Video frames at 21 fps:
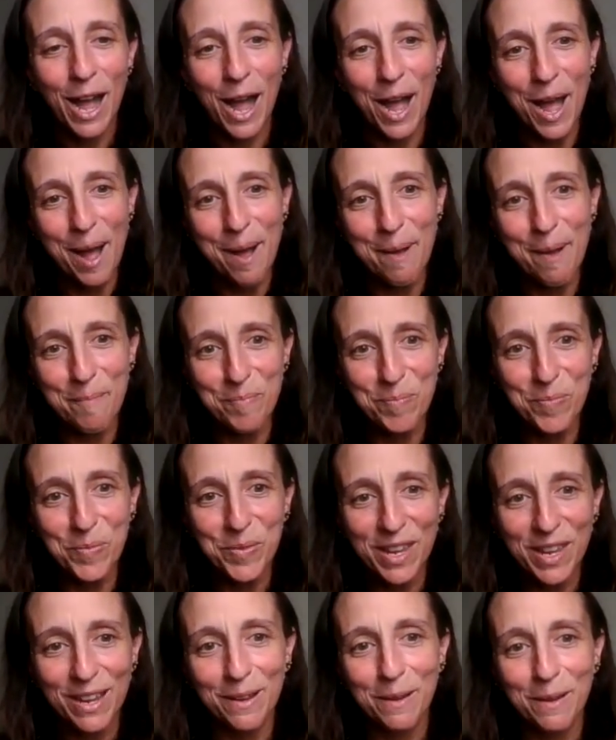
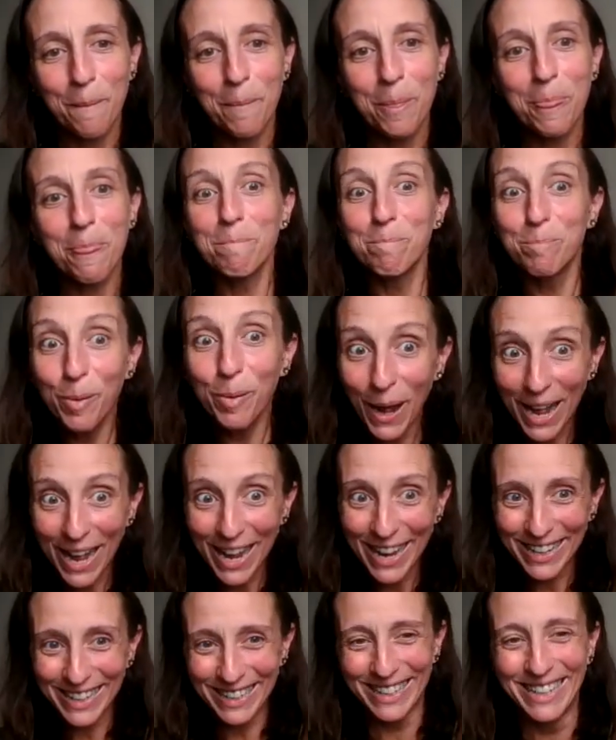
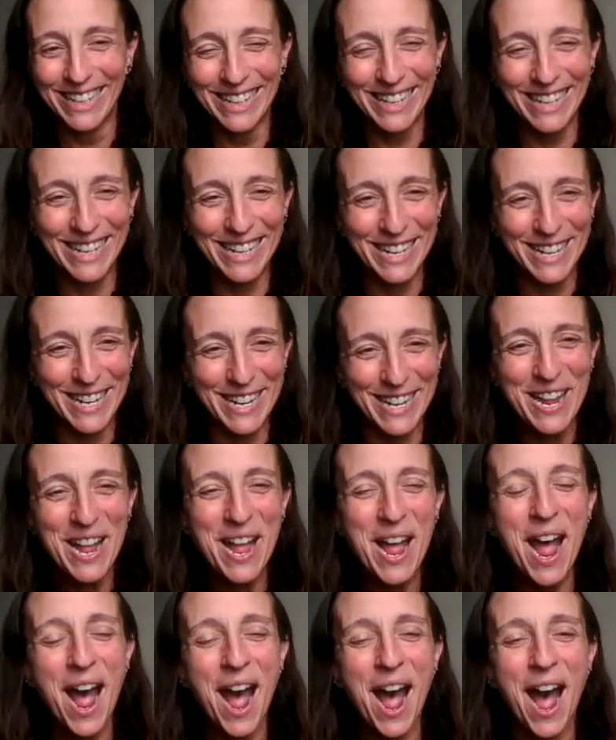But
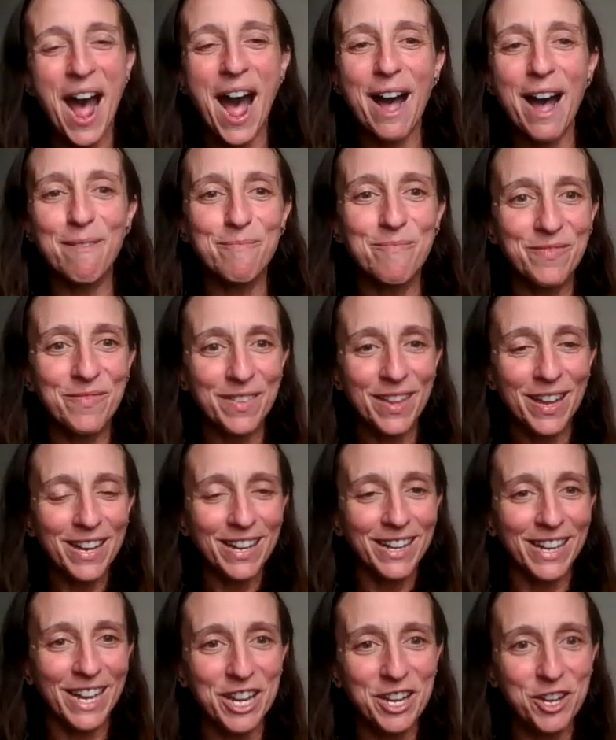
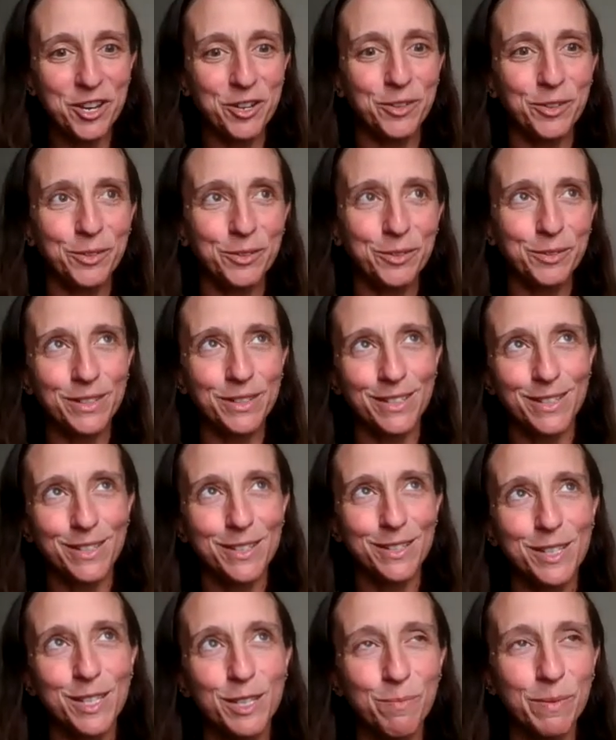can you
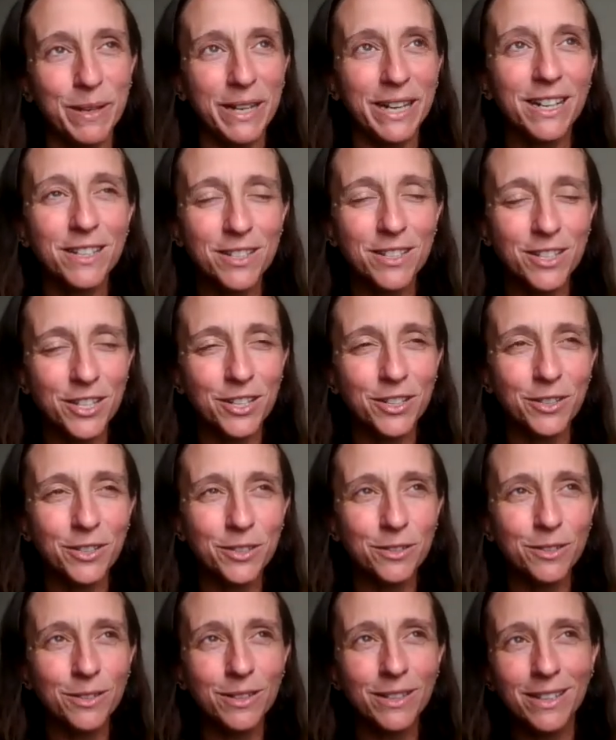speak
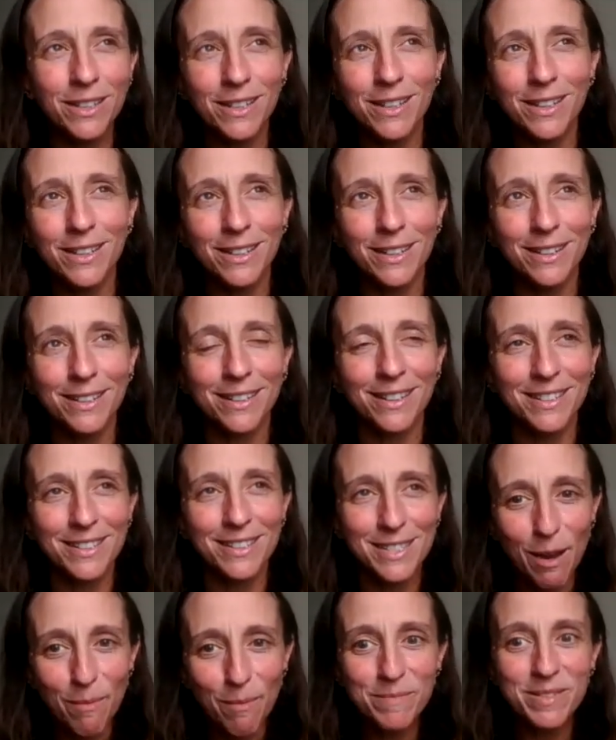to
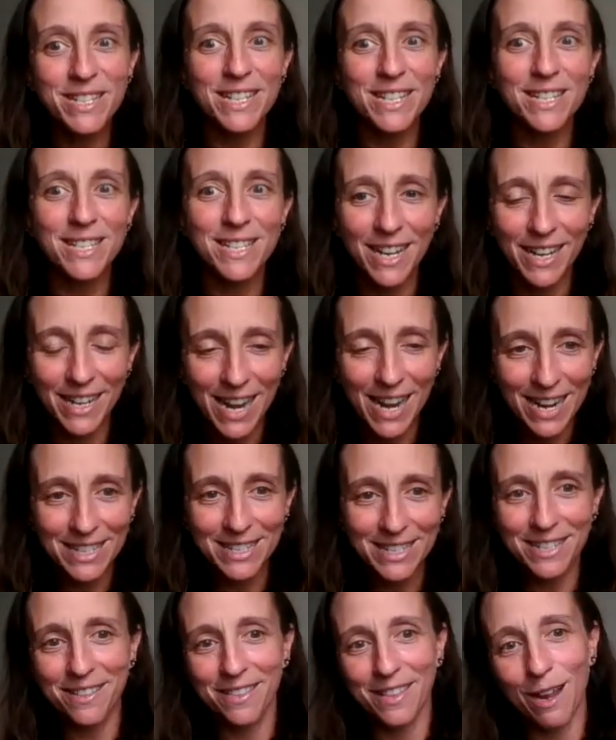some
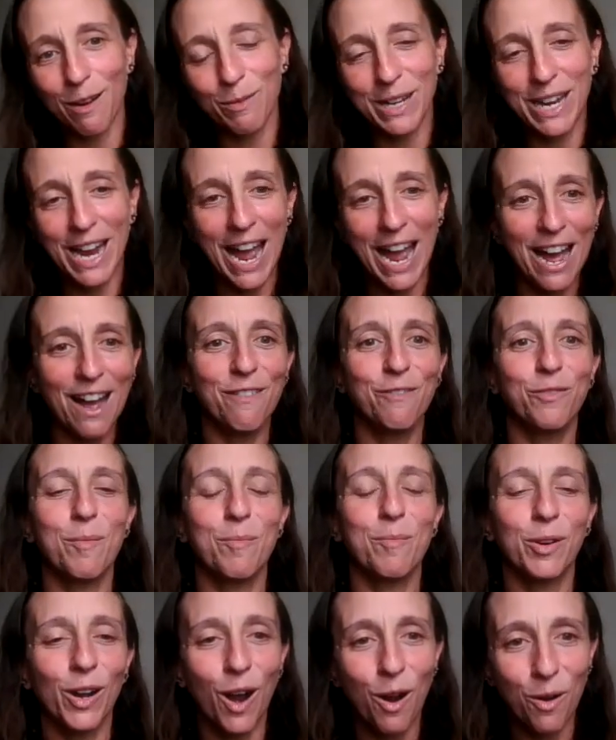disconnect that we have
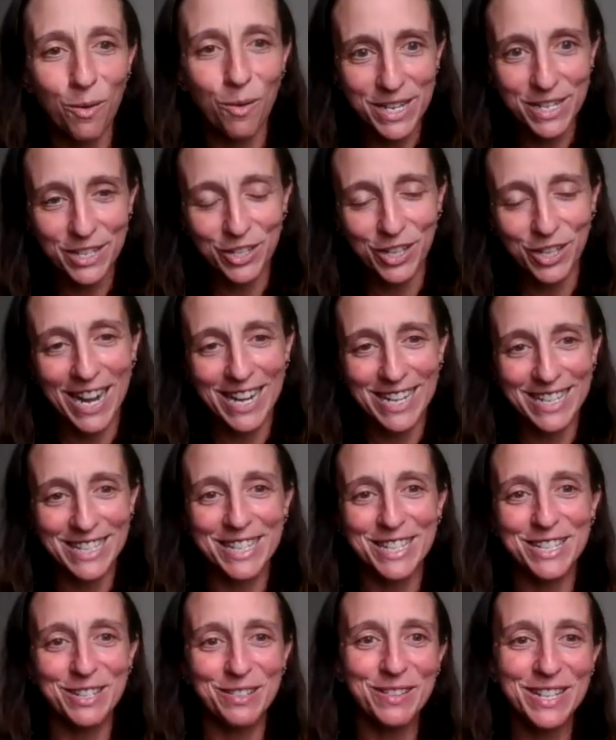when we're always trying
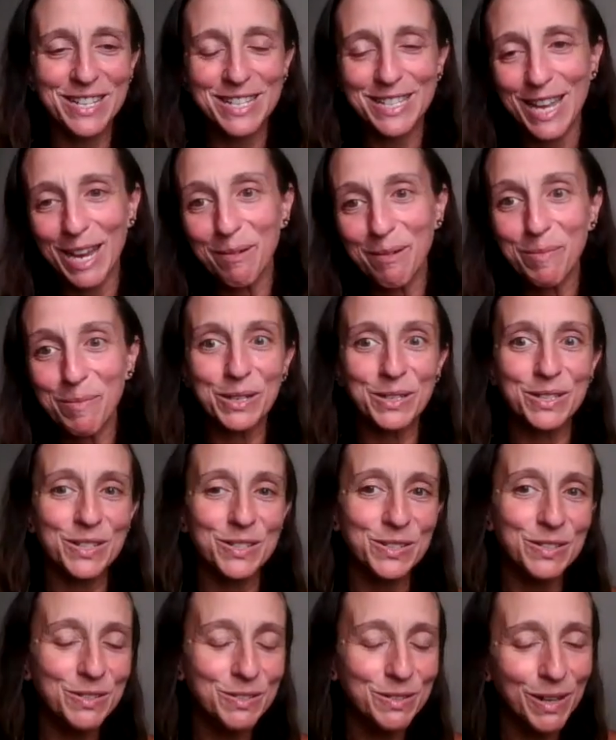to do this like
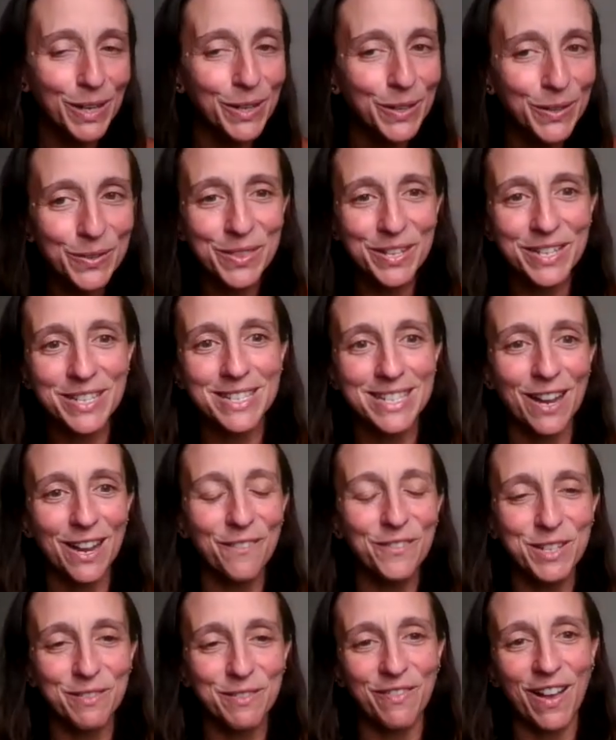personal growth and
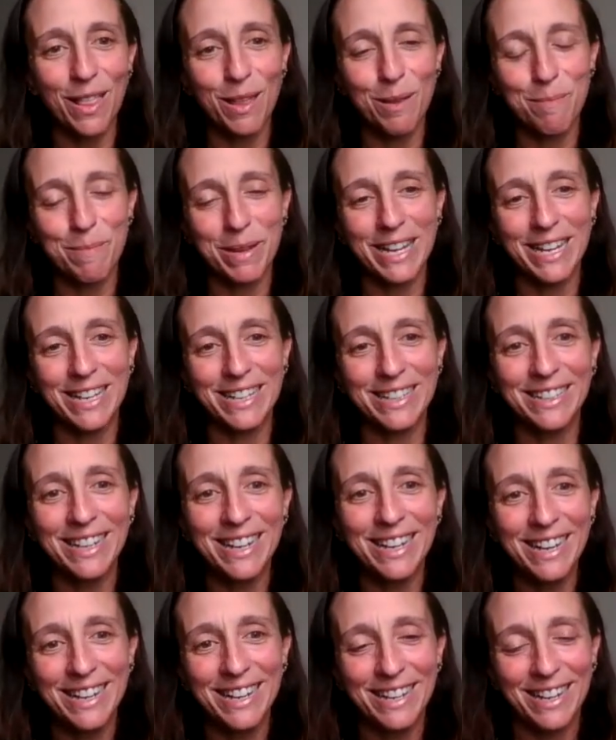self-development,
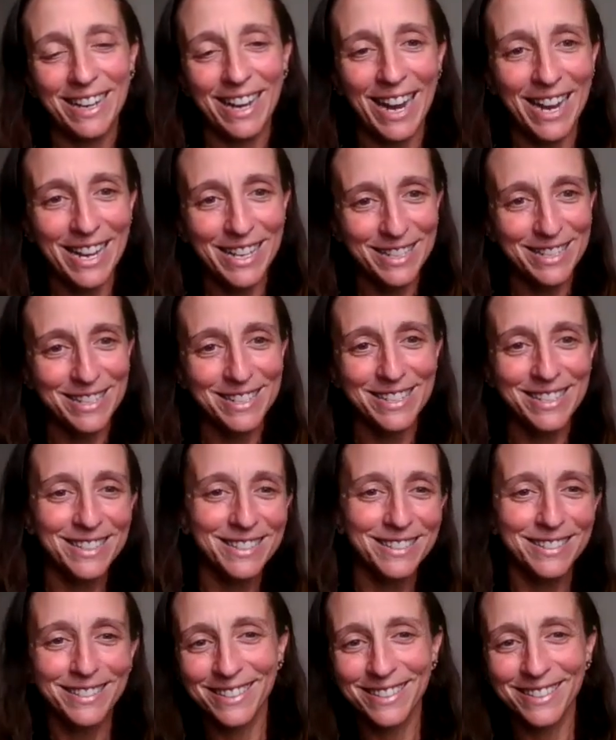and